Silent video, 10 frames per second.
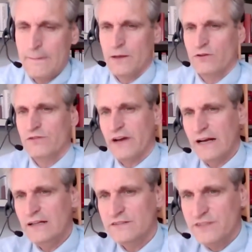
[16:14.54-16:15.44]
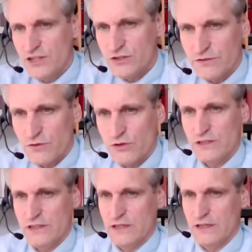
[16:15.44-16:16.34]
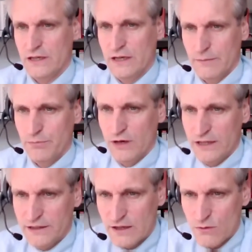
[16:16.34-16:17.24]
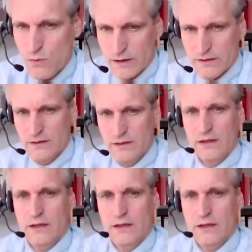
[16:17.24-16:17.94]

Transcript: Now, the final decision, of course, is a political one.